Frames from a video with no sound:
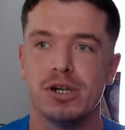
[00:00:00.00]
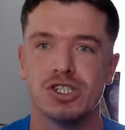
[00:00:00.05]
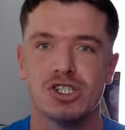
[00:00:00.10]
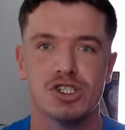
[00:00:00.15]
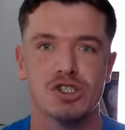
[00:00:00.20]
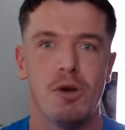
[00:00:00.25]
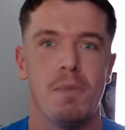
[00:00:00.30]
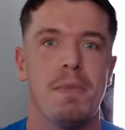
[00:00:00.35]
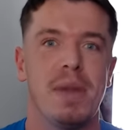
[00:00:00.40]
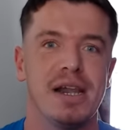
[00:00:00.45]
But
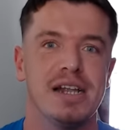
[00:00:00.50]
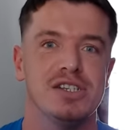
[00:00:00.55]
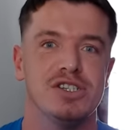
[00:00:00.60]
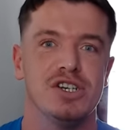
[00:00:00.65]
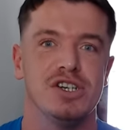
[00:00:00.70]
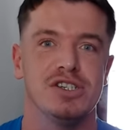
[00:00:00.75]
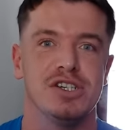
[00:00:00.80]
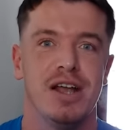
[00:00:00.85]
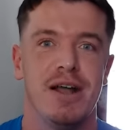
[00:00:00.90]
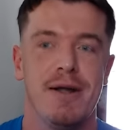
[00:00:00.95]
some
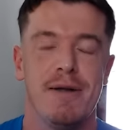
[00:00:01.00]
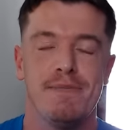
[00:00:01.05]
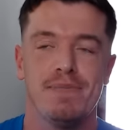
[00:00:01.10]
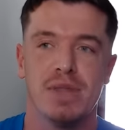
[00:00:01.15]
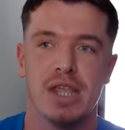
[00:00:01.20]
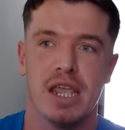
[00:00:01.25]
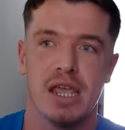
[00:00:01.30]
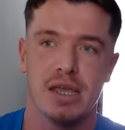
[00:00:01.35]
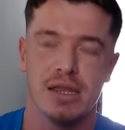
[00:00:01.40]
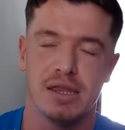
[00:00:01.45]
managers,
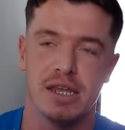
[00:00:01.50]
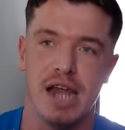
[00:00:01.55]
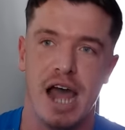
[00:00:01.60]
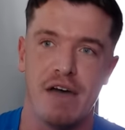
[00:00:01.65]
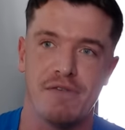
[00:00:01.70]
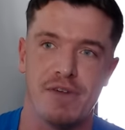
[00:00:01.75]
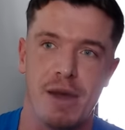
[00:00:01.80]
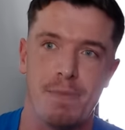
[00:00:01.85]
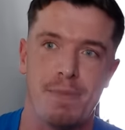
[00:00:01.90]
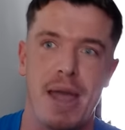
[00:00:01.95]
they
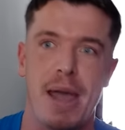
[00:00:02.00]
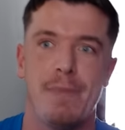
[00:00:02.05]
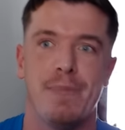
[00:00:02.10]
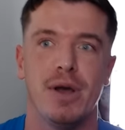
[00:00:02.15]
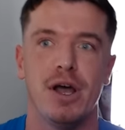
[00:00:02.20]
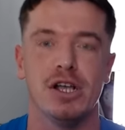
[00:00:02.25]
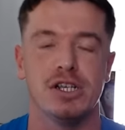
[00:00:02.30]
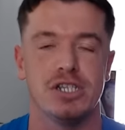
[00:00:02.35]
have that bit of